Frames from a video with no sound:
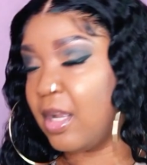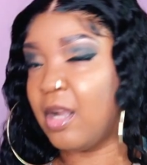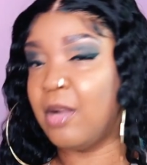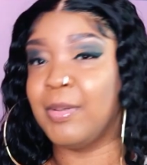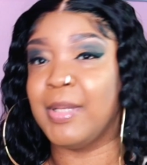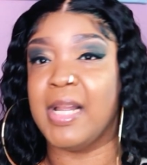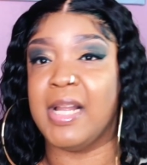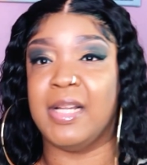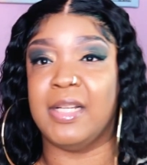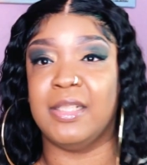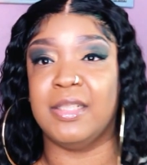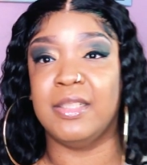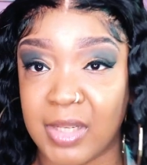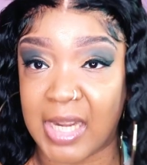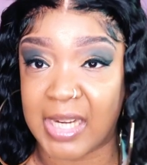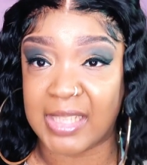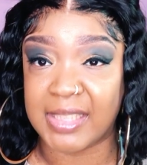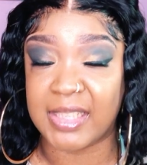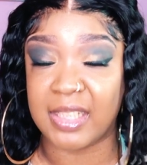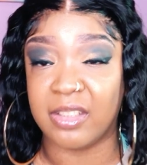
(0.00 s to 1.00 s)
Okay,
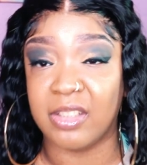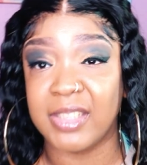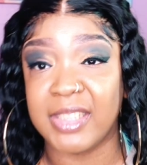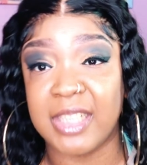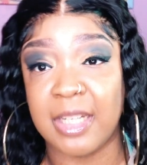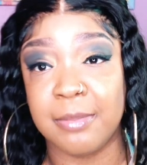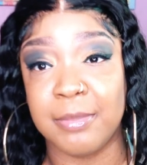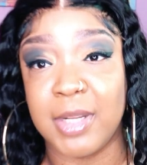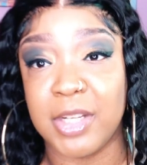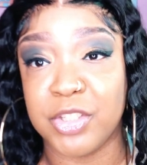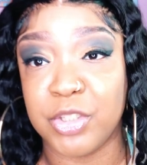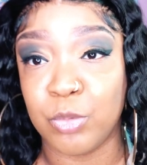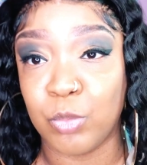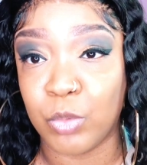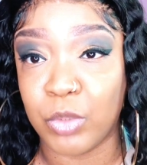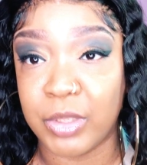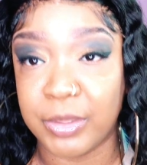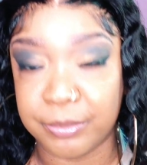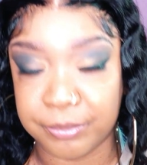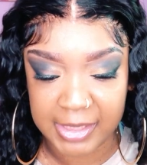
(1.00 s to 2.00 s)
like I said, there's something that you
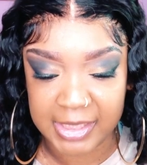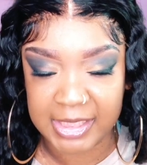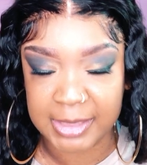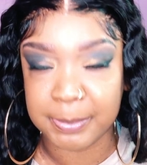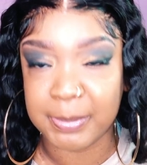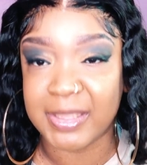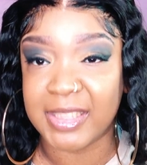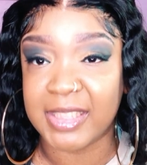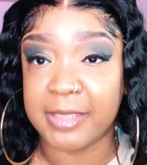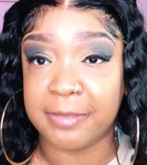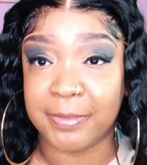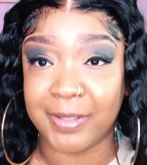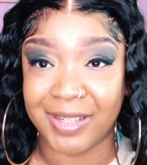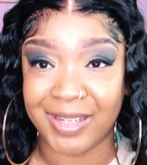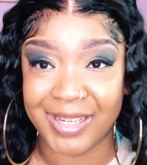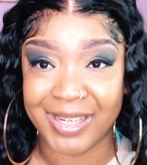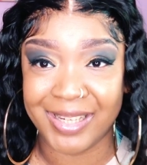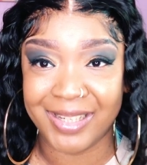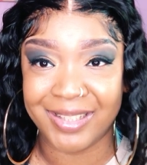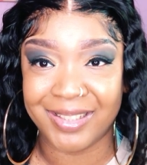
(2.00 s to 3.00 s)
want
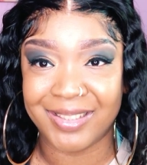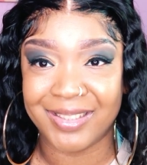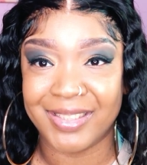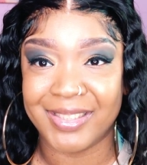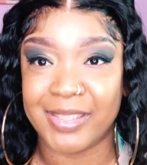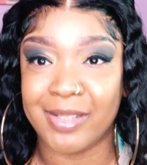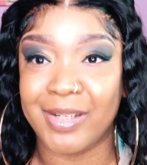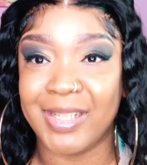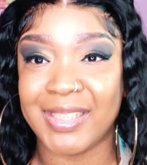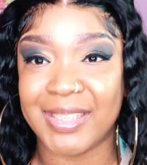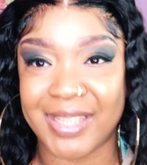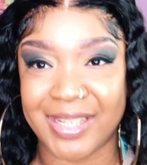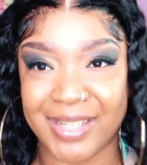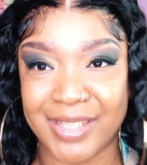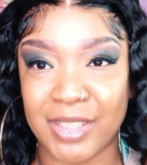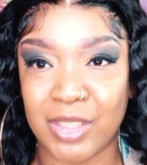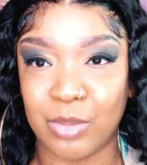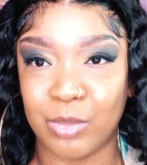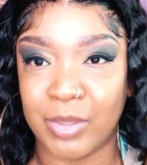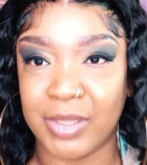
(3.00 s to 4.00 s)
specifically, so let's get
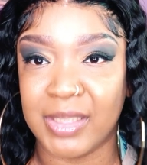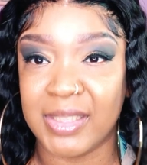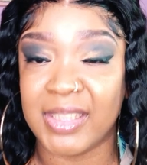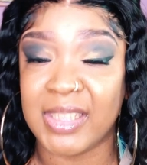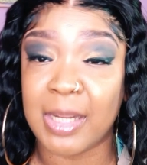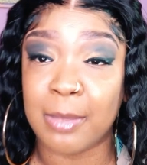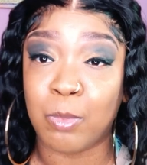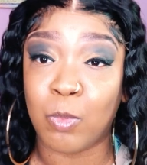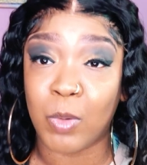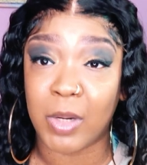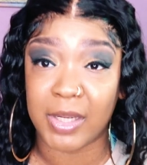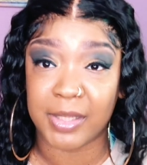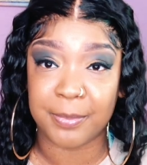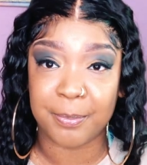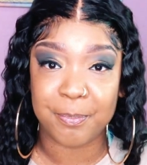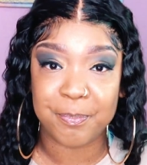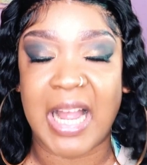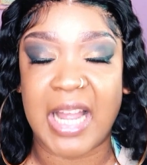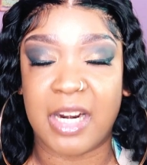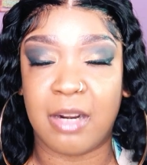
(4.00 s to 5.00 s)
into it. Step one,
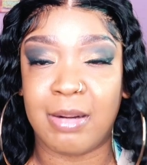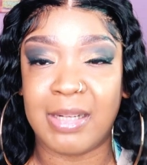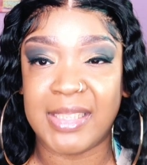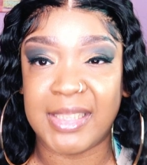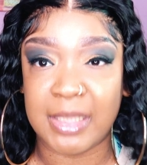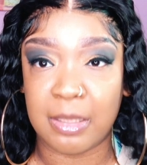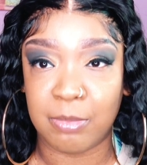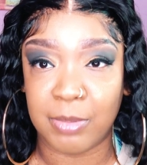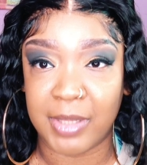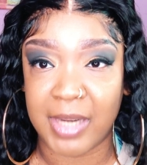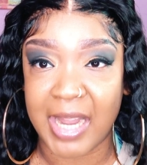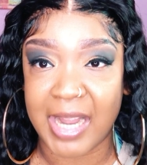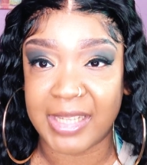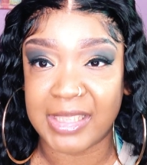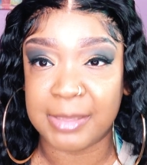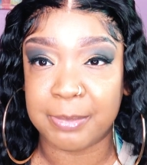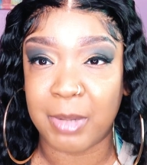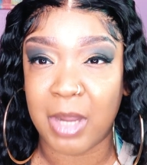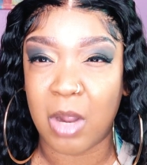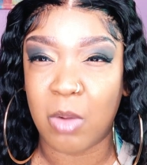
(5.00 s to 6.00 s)
I know I said
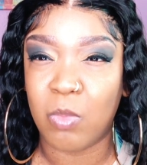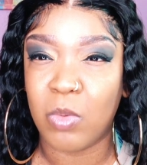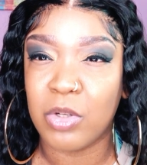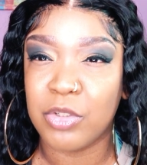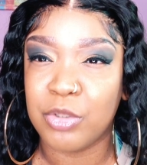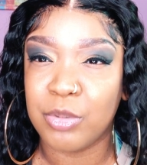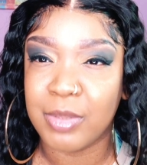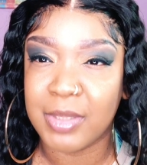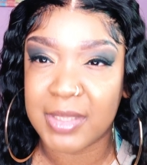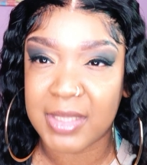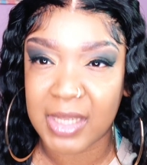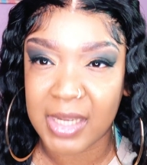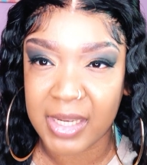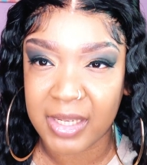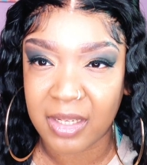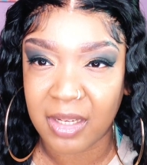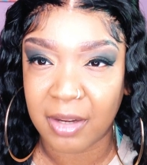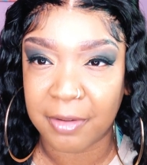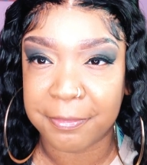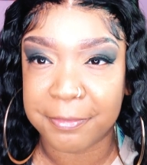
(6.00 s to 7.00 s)
relax, but I want you to
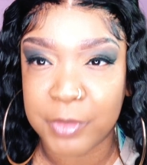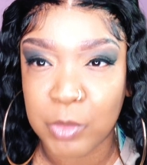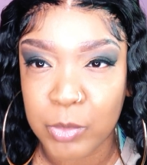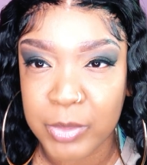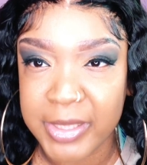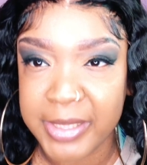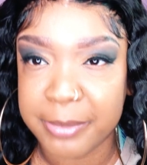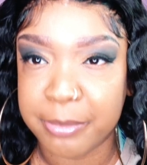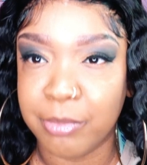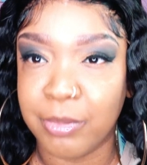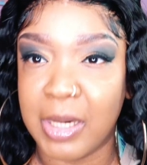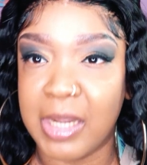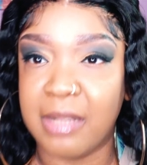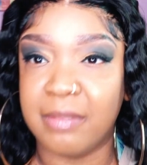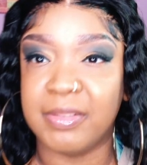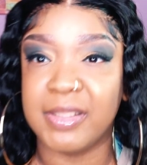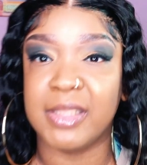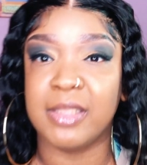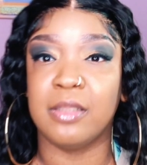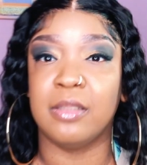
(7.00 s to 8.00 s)
take a few deep
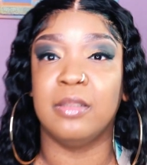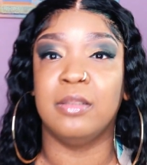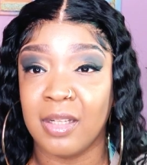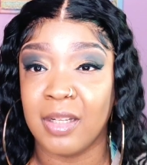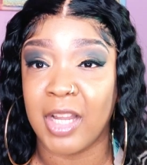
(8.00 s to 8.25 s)
breaths.